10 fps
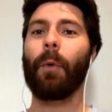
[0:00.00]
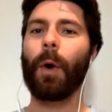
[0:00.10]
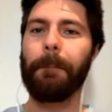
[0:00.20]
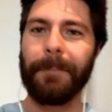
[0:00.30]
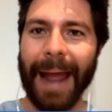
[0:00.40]

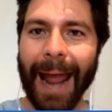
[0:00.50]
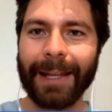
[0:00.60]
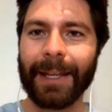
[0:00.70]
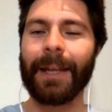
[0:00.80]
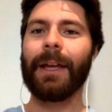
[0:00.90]
We're
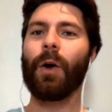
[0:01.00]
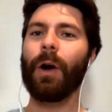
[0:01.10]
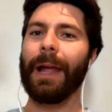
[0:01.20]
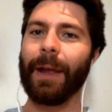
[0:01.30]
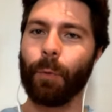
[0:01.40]
back,
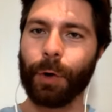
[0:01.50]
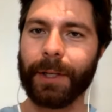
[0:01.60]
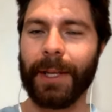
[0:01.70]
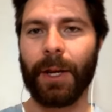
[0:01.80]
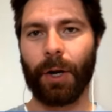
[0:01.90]
and we're
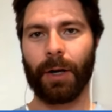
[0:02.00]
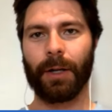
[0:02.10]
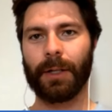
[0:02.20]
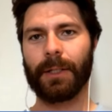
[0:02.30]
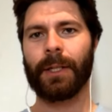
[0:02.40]
here
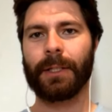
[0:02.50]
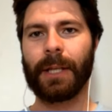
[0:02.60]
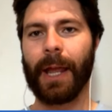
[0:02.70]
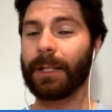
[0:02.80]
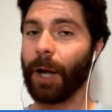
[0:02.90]
to
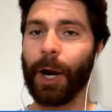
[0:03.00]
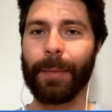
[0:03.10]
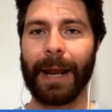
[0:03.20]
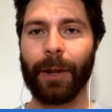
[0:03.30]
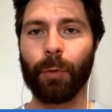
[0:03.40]
stay. Sorry I've
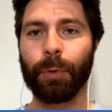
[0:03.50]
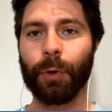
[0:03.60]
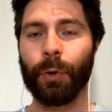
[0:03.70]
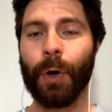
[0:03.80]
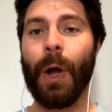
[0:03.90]
been out of the
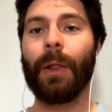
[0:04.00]
blue.